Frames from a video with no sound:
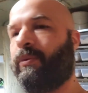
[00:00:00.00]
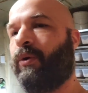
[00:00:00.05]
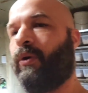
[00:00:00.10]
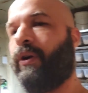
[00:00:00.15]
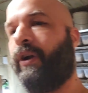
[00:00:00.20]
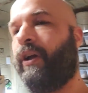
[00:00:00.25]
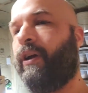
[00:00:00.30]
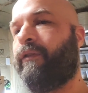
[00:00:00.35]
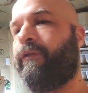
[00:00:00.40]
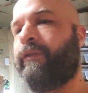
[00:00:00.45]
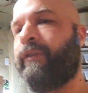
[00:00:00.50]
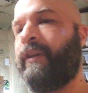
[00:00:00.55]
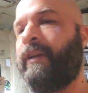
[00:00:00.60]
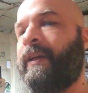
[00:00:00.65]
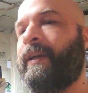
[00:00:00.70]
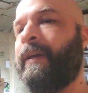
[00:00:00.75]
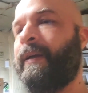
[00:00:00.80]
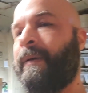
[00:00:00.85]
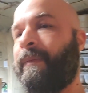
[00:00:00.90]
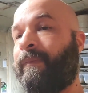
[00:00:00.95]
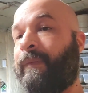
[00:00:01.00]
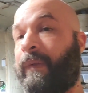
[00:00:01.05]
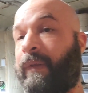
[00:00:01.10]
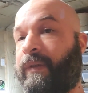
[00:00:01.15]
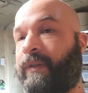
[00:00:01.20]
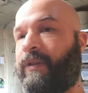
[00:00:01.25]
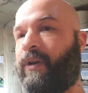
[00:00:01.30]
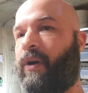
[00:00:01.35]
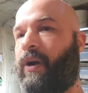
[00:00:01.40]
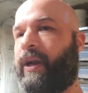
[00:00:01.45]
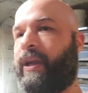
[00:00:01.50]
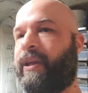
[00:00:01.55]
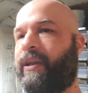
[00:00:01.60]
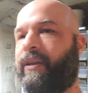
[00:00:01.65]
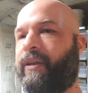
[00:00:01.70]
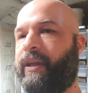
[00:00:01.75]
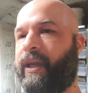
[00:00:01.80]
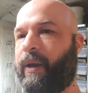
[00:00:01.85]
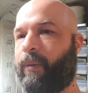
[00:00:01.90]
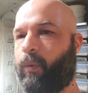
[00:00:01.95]
a part of.
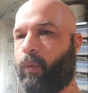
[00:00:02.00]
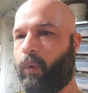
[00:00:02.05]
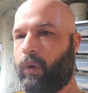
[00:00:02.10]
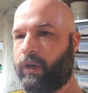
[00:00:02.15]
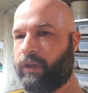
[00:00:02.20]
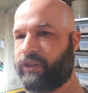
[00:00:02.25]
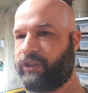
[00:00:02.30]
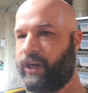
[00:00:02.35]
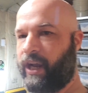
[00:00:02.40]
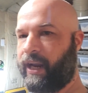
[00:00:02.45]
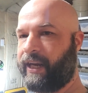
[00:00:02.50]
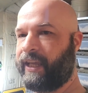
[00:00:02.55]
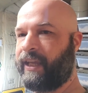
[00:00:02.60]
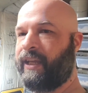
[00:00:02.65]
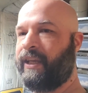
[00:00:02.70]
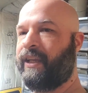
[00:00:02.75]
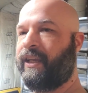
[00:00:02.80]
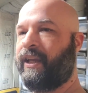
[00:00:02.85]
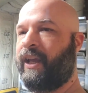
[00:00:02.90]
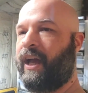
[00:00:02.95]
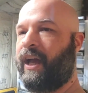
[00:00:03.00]
Sorry, camera works shoddy.